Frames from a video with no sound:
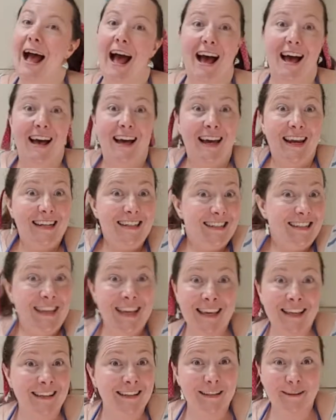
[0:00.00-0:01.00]
I
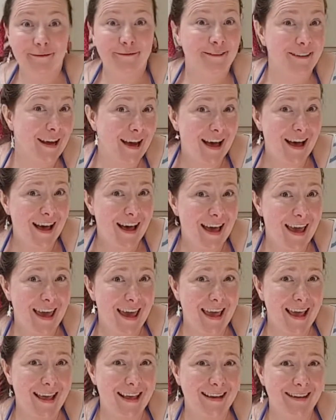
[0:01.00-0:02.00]
tickled a
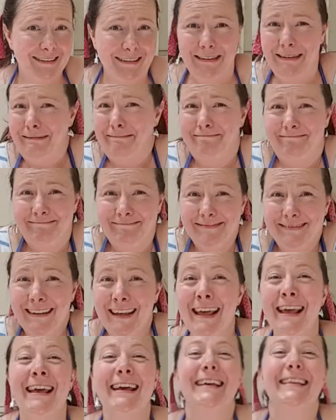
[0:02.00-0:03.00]
fly.
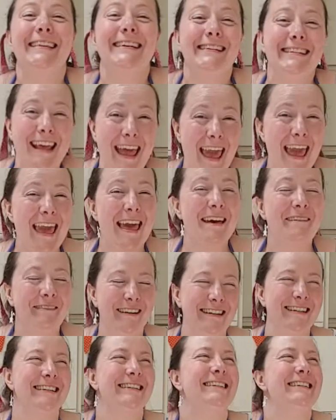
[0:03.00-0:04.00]
The day I
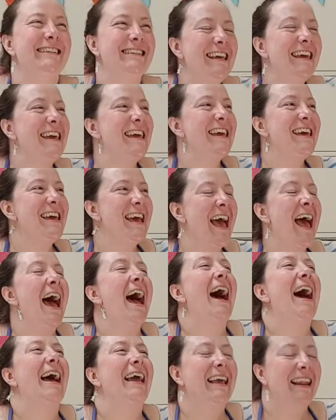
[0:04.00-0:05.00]
went to sea,
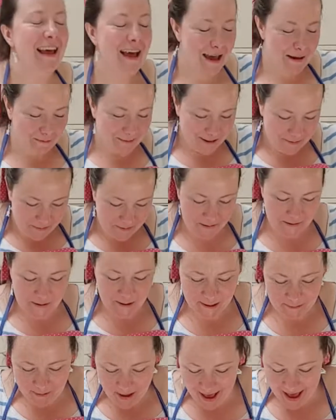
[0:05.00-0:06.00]
I climbed
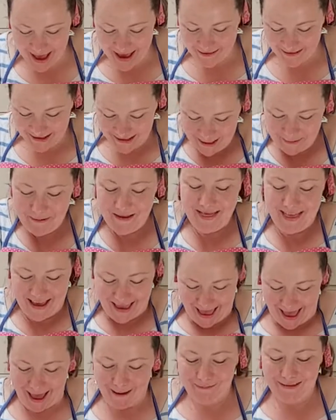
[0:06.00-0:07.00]
aboard a pirate ship and
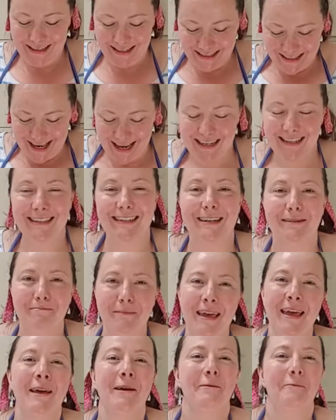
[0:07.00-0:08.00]
the captain said to
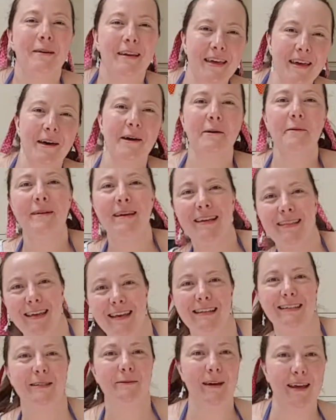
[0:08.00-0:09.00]
me, we're going
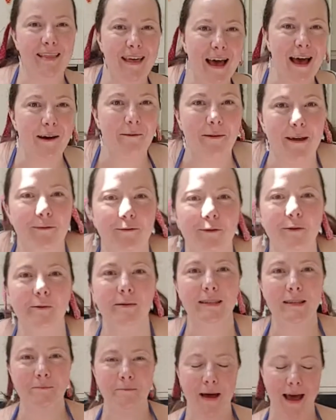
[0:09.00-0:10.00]
this way, that way,
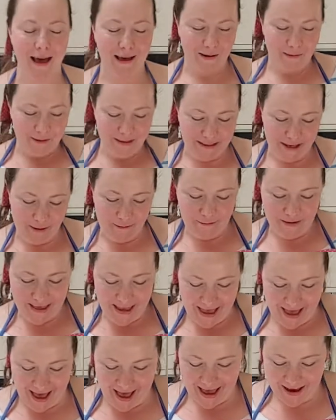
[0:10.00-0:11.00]
forwards and backwards over
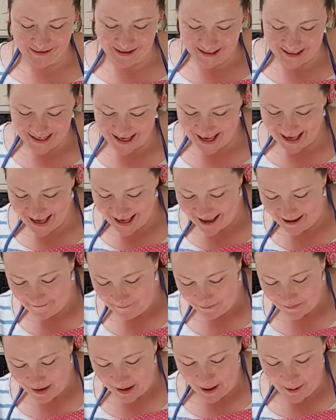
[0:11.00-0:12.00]
the Irish Sea.
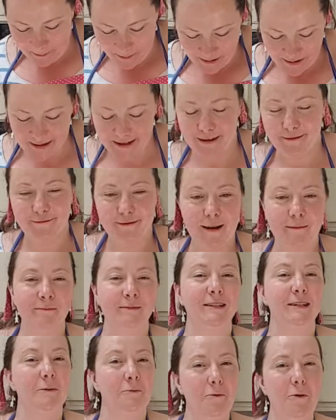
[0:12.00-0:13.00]
A bottle of
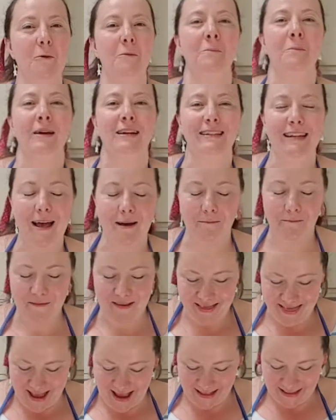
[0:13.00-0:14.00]
rum to warm my tum,
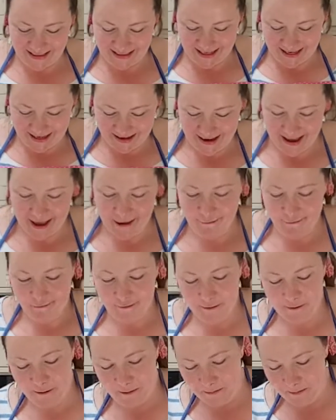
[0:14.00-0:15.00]
and that's the life
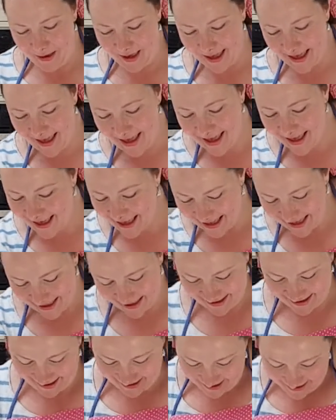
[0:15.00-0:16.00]
for me.